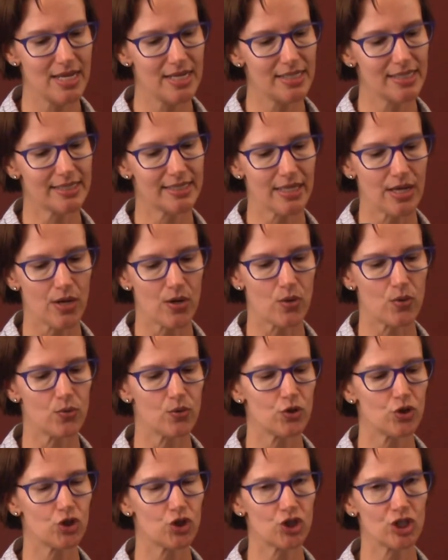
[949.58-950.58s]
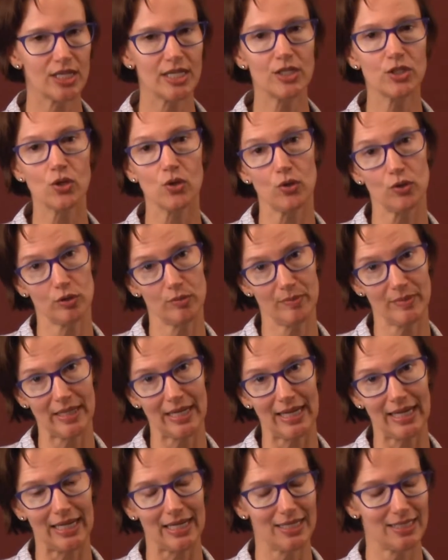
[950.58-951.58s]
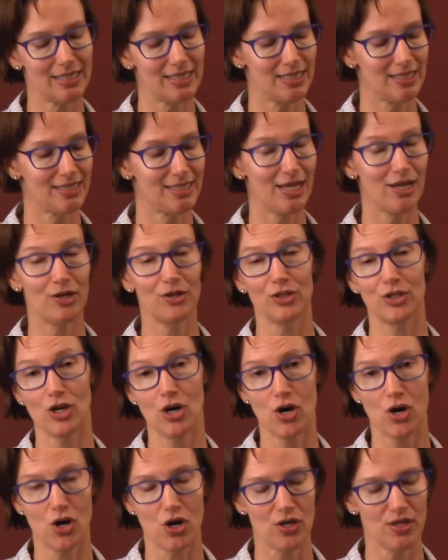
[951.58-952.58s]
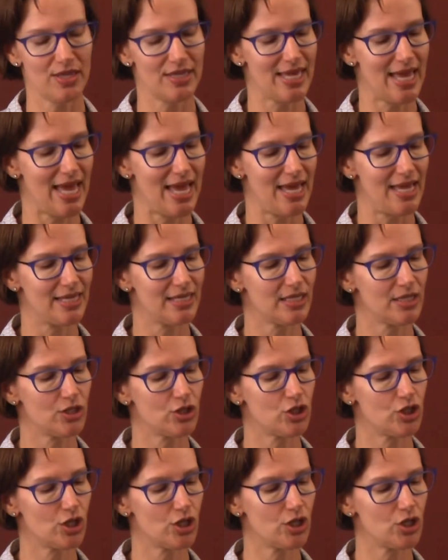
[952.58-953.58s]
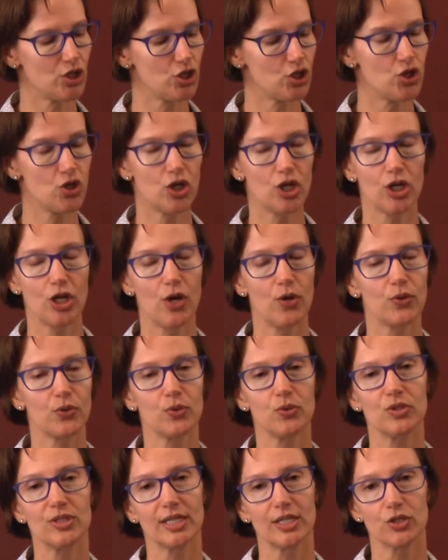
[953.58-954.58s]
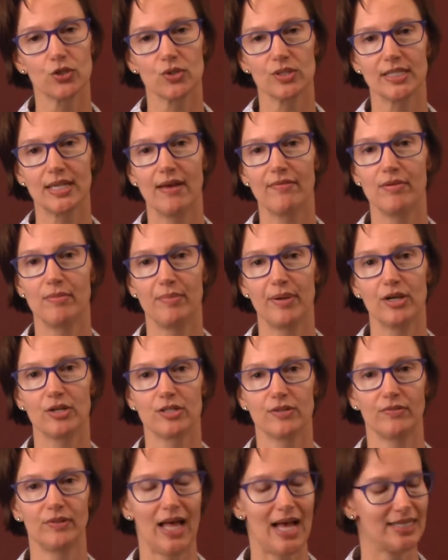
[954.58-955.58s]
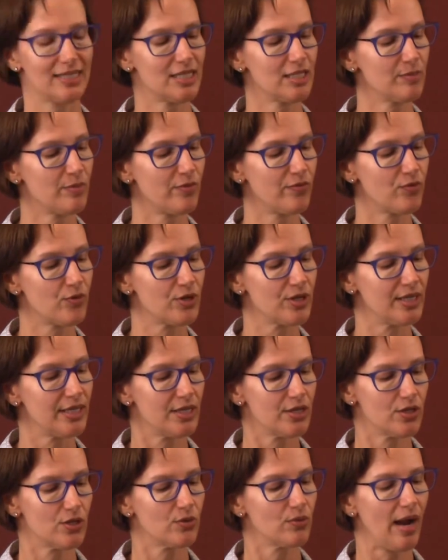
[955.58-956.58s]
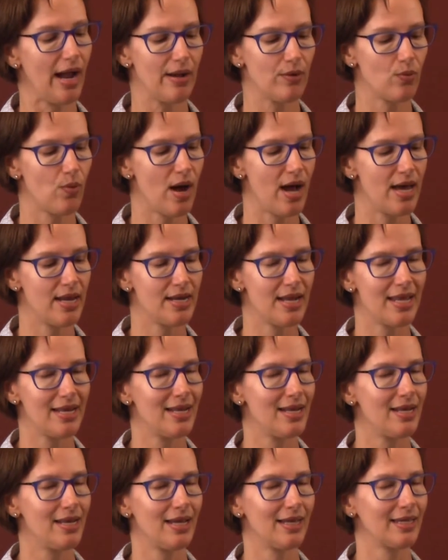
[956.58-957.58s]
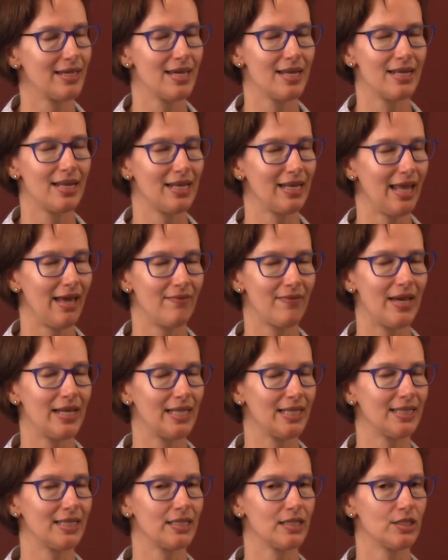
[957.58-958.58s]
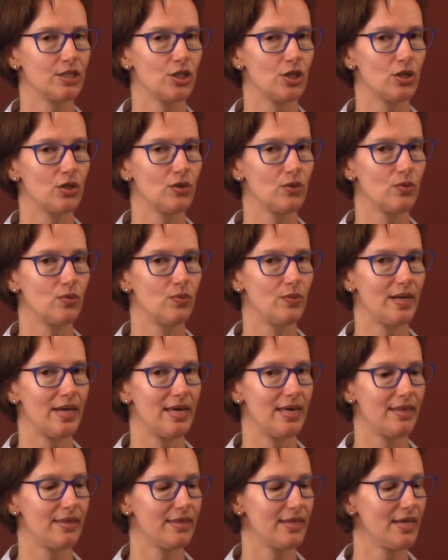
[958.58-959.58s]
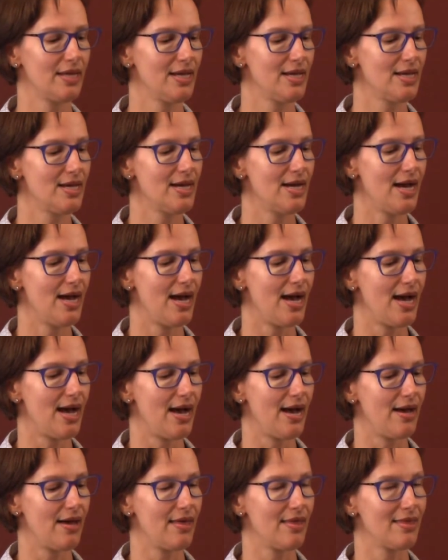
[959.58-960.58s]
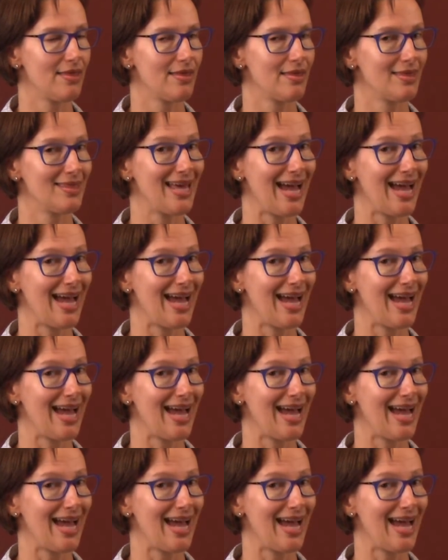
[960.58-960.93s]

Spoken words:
So she told me to tell y'all that you could go through 6 or 7 pairs of glasses before you get to the right one, and it again doesn't have anything to do with the